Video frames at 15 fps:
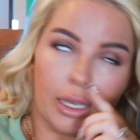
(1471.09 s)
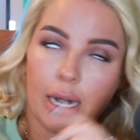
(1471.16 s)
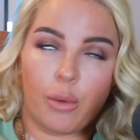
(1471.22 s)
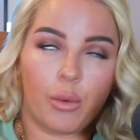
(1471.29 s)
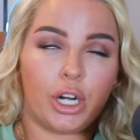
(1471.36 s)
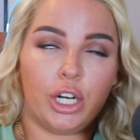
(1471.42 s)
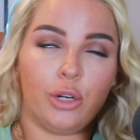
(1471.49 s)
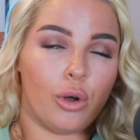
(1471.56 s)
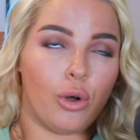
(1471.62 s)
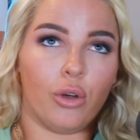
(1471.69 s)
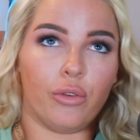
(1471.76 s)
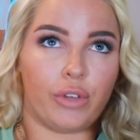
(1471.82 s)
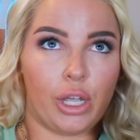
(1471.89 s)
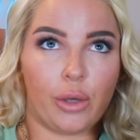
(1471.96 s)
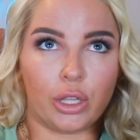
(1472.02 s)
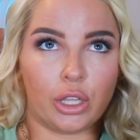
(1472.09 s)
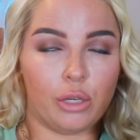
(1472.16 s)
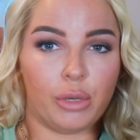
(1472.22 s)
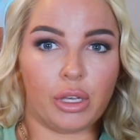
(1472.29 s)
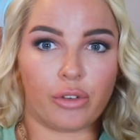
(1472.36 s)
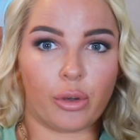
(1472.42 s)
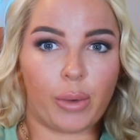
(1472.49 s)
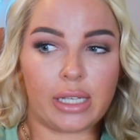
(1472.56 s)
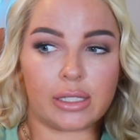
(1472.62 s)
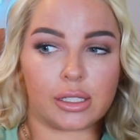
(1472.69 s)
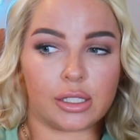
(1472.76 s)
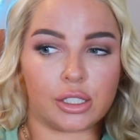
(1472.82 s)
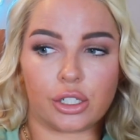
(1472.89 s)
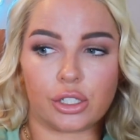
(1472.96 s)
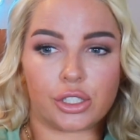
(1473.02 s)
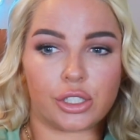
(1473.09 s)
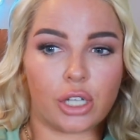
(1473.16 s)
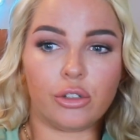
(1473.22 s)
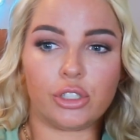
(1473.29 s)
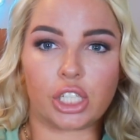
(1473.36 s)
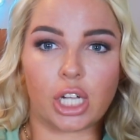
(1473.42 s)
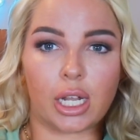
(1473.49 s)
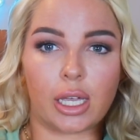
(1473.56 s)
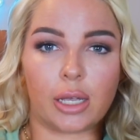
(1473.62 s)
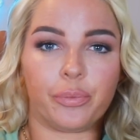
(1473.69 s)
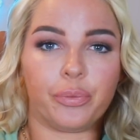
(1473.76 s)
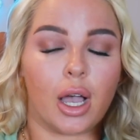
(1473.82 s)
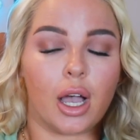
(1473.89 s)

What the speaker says: And I want to do a whole video on loop giveaways because they're so shitty.